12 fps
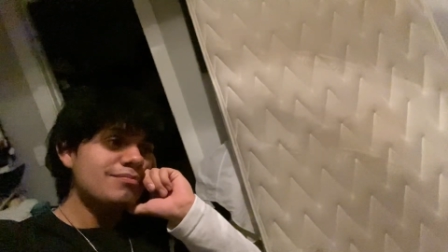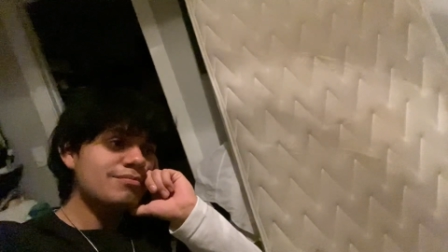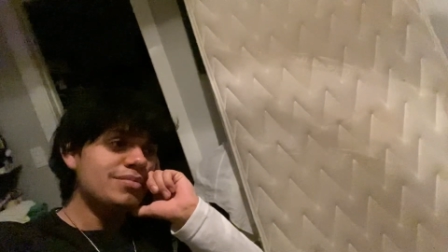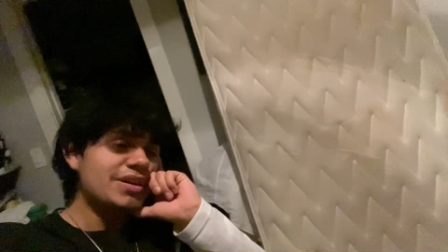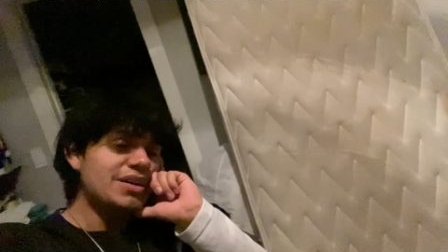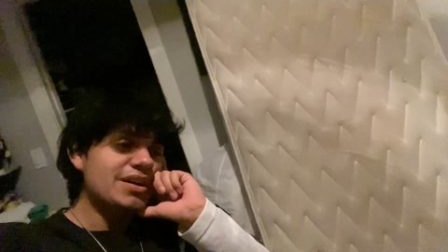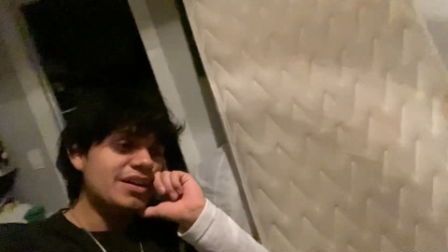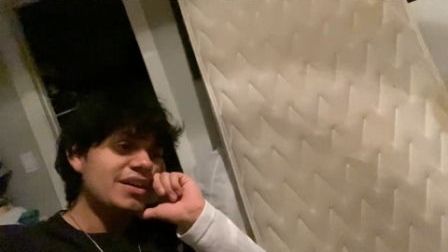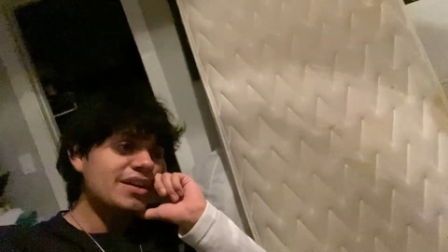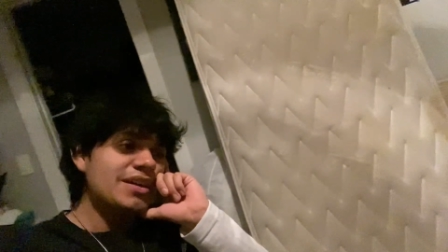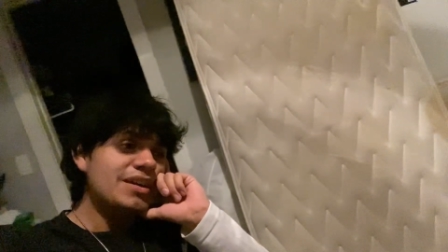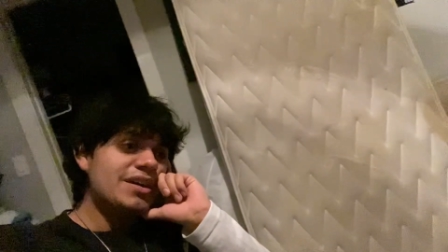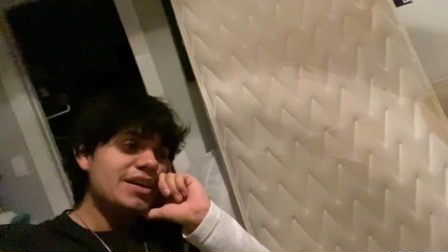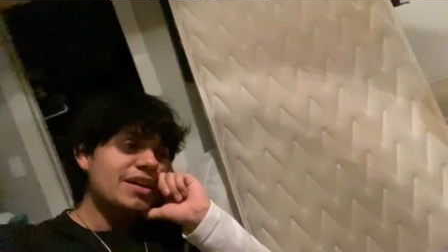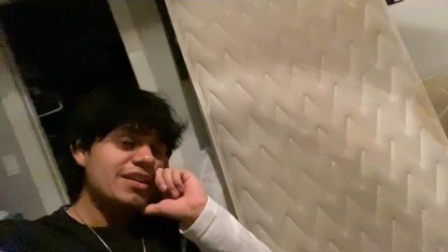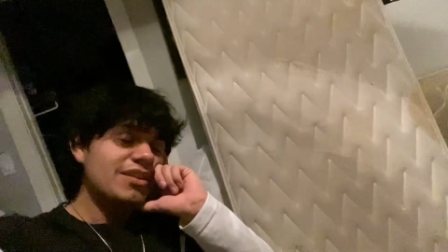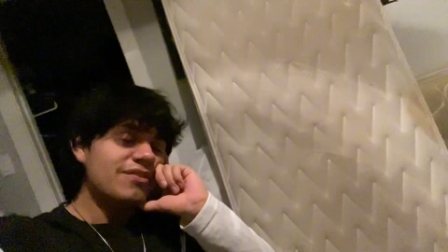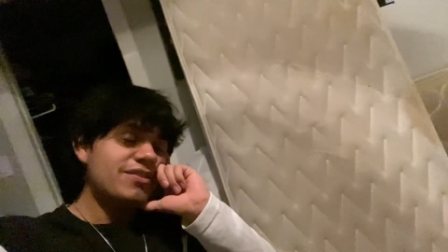But
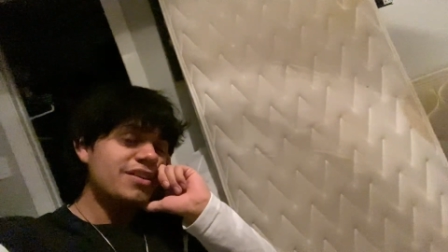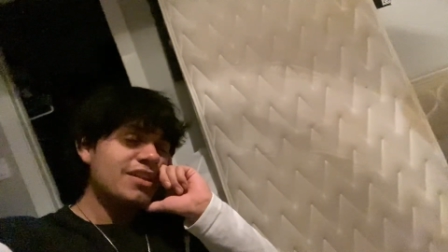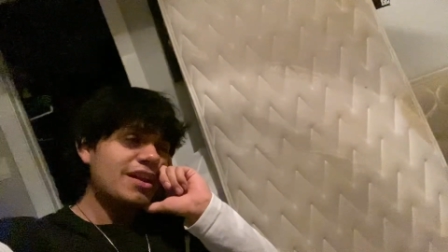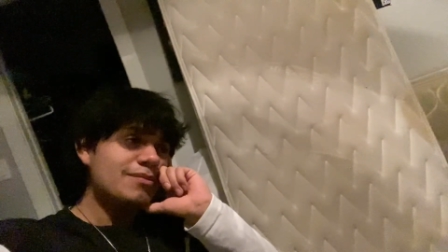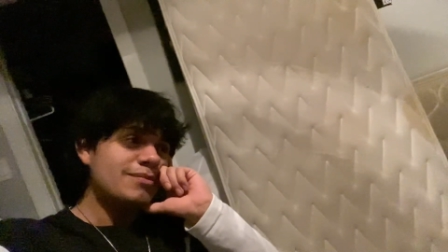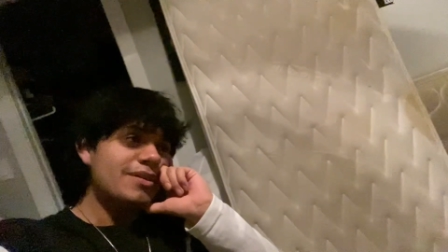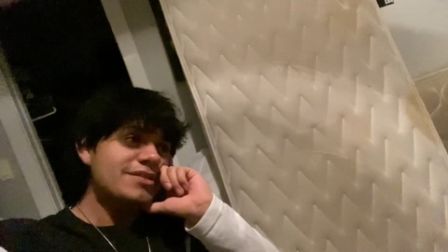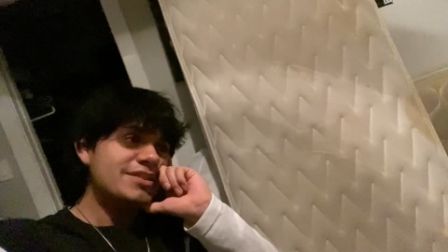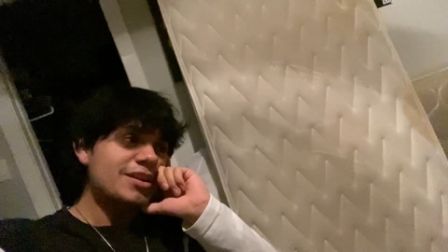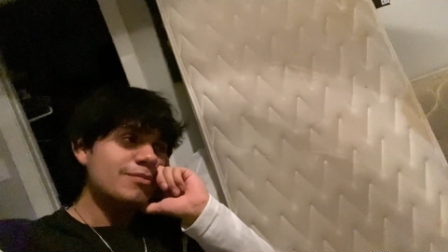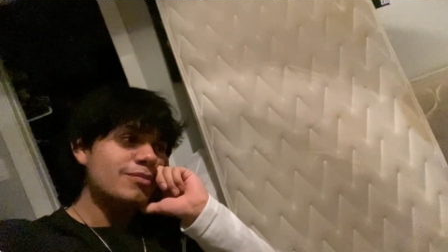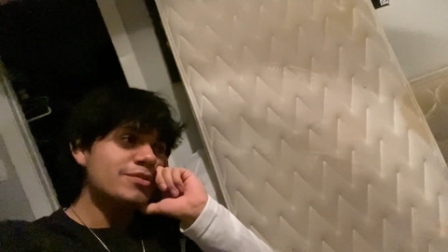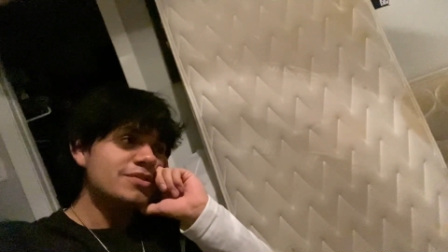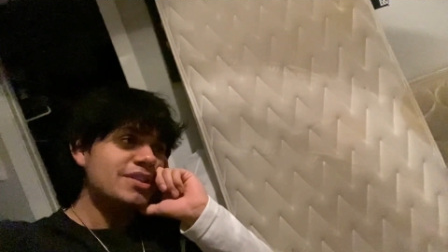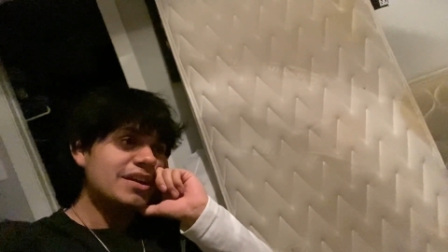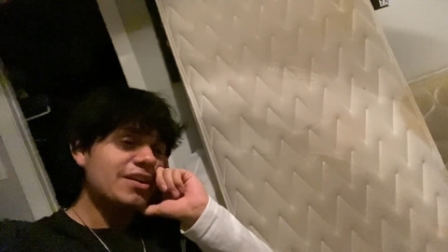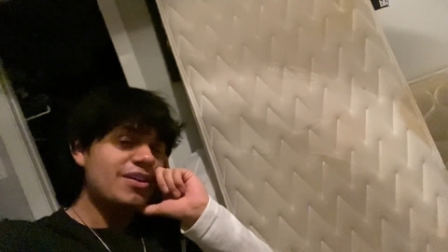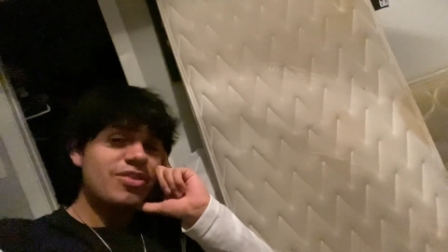the video that I'm watching, I'm only
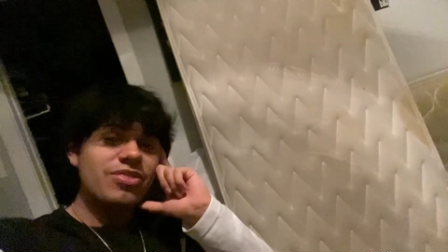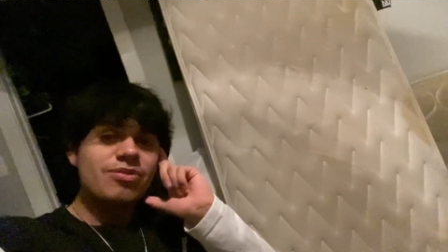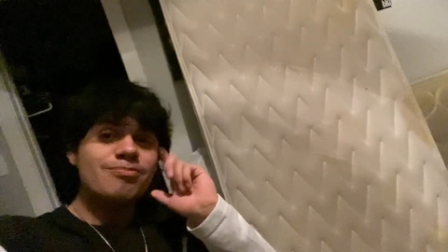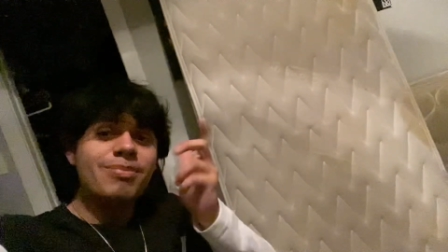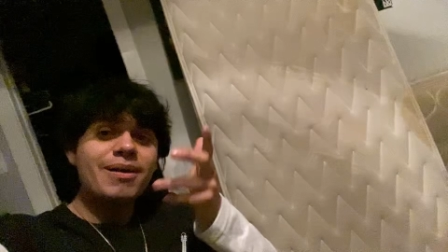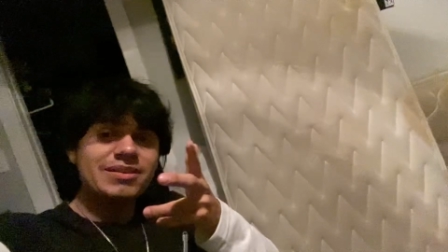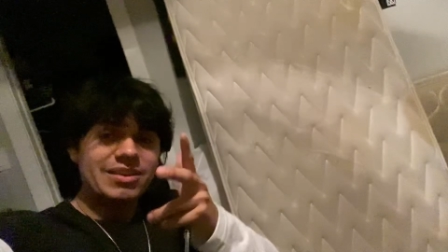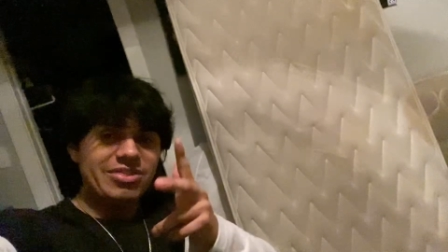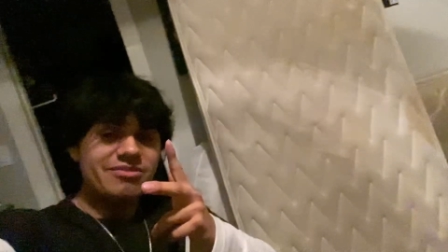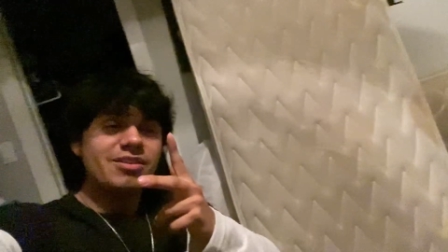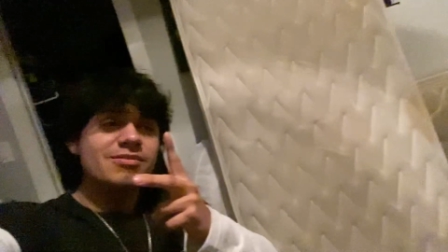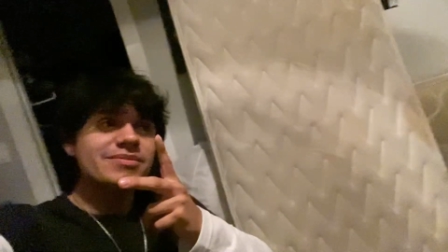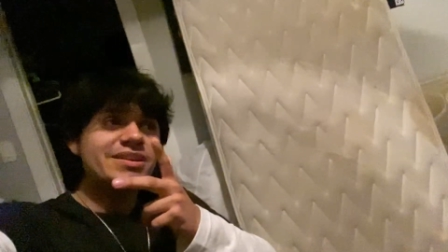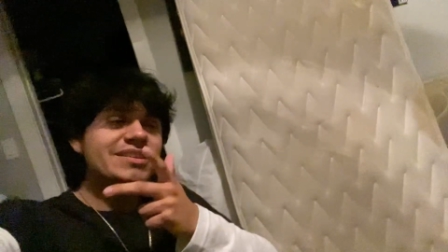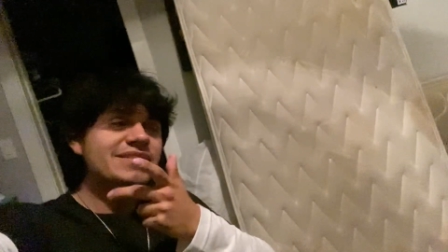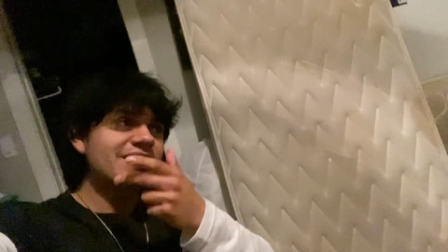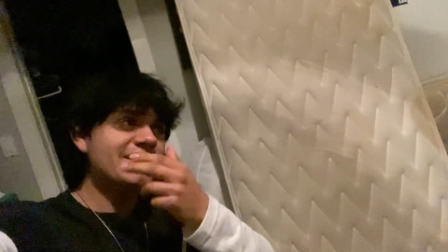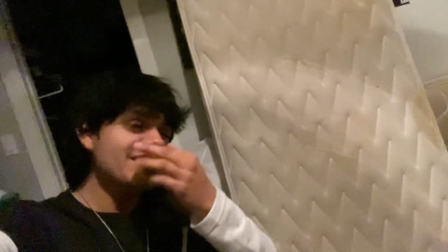like barely three
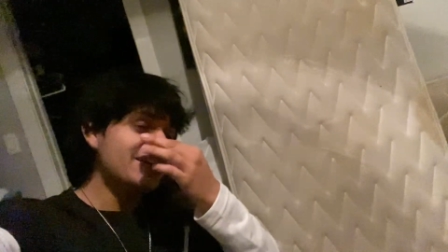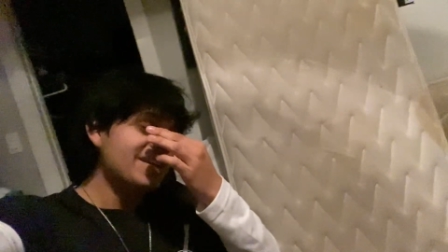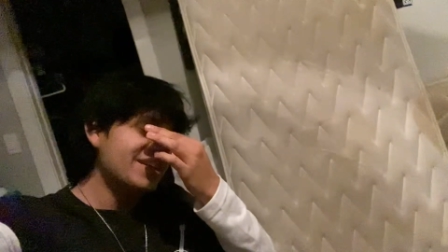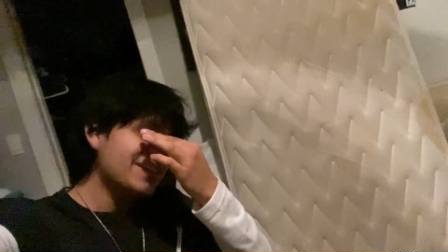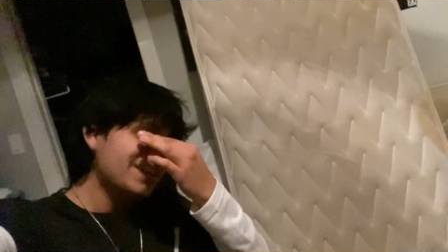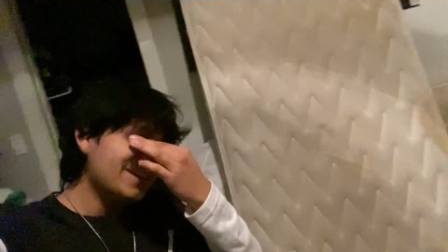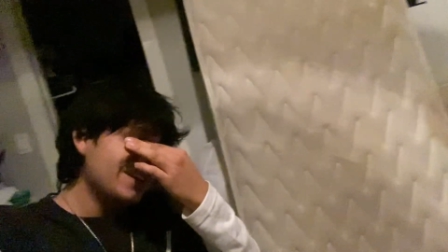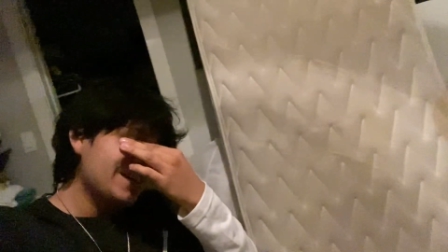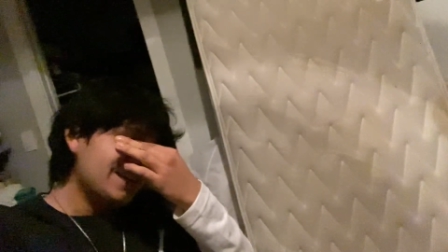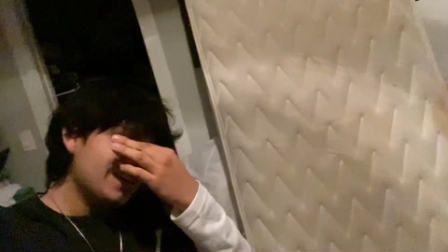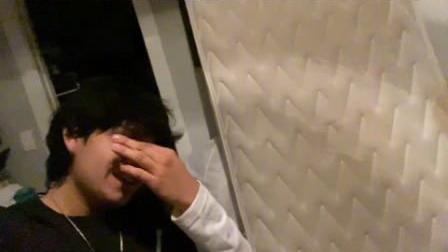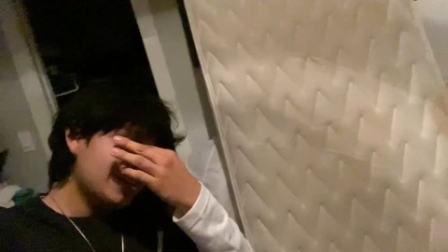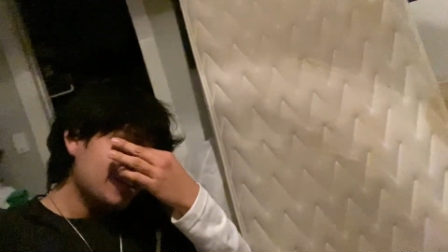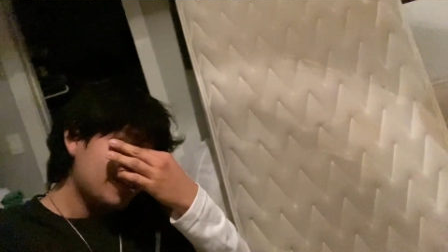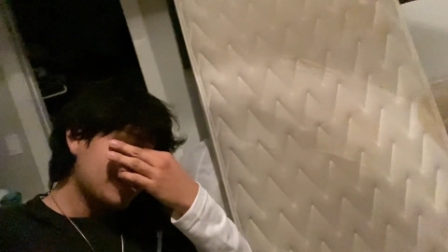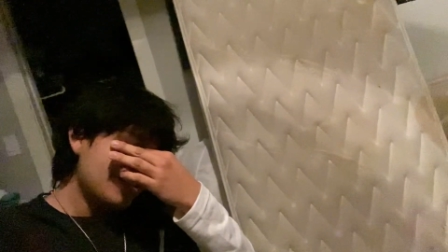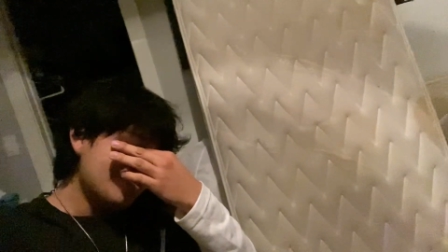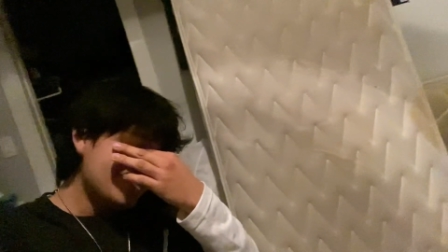minutes in
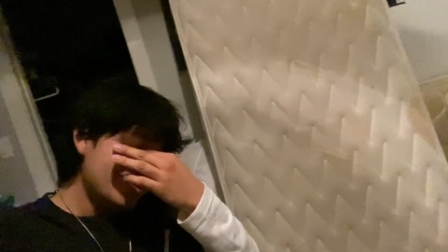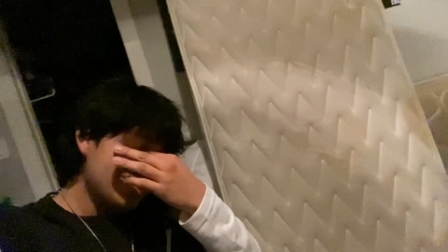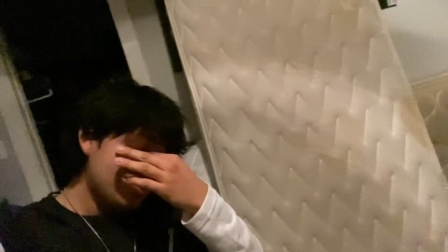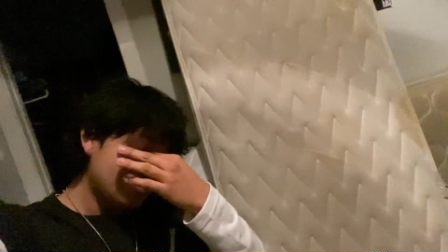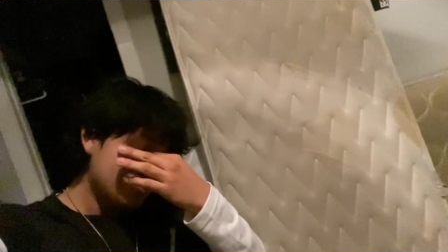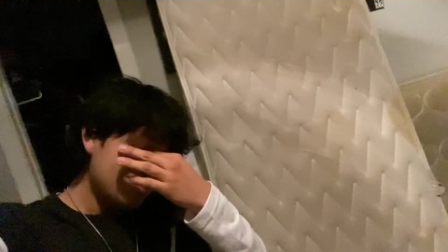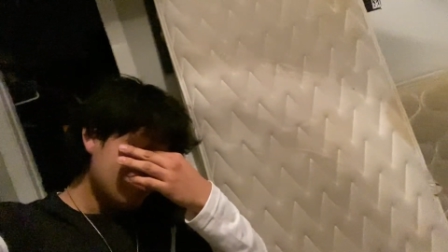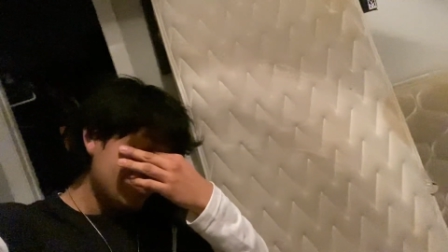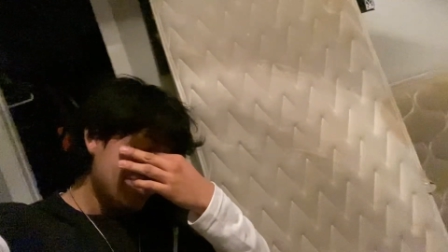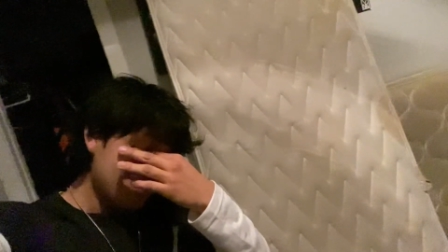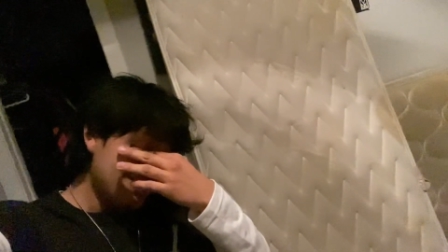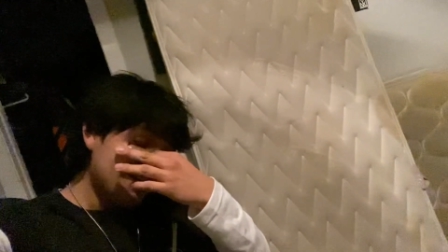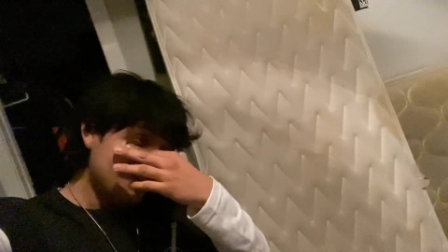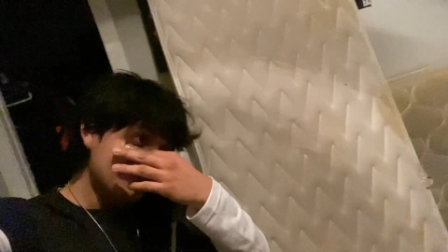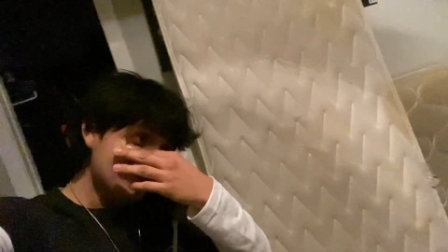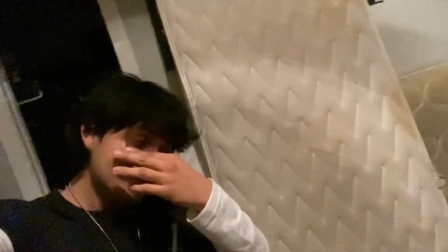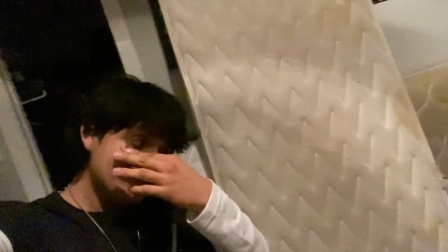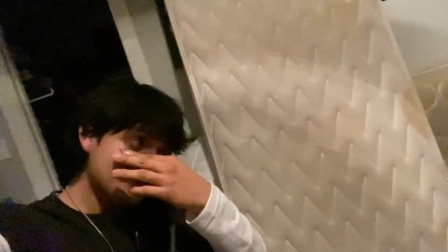because I'm taking so many
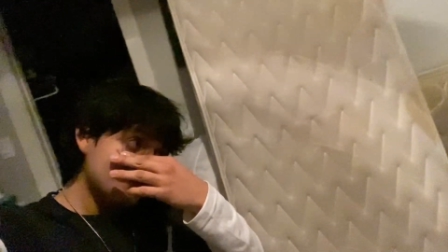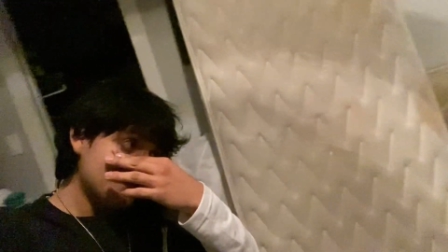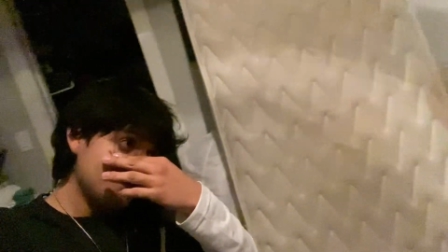notes.